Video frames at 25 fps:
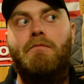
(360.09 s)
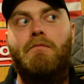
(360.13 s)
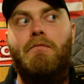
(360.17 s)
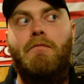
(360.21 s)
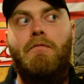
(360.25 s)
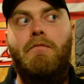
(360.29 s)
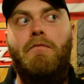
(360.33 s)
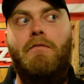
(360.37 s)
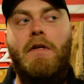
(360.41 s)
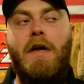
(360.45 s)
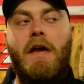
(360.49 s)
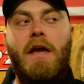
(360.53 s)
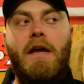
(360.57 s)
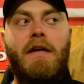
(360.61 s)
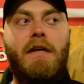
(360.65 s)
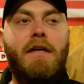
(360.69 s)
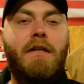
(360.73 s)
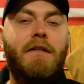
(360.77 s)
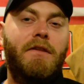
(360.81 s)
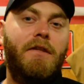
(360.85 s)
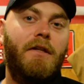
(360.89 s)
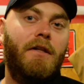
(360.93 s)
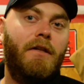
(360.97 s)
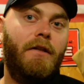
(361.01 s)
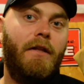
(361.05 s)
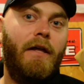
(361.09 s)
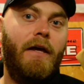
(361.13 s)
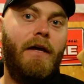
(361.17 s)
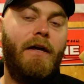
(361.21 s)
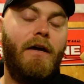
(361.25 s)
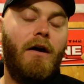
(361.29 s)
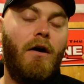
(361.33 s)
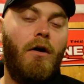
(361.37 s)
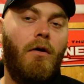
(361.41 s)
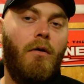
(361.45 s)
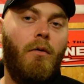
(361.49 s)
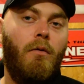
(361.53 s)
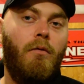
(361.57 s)
they get the
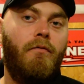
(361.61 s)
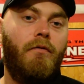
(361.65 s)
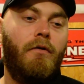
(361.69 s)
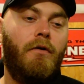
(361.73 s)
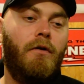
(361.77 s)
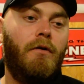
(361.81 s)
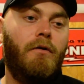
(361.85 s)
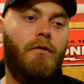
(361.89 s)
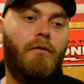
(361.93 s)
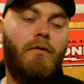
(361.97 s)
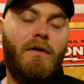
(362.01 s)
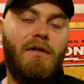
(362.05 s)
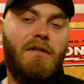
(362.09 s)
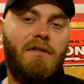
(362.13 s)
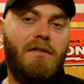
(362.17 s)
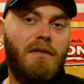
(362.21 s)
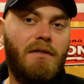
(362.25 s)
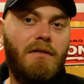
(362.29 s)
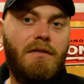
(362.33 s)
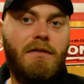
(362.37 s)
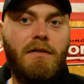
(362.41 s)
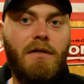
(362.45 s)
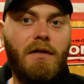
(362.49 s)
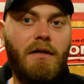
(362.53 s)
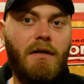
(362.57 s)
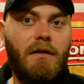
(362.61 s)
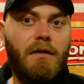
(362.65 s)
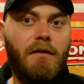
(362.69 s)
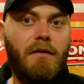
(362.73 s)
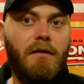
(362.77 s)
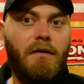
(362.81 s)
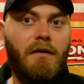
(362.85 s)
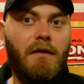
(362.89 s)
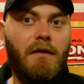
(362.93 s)
leg over Grizzly Stick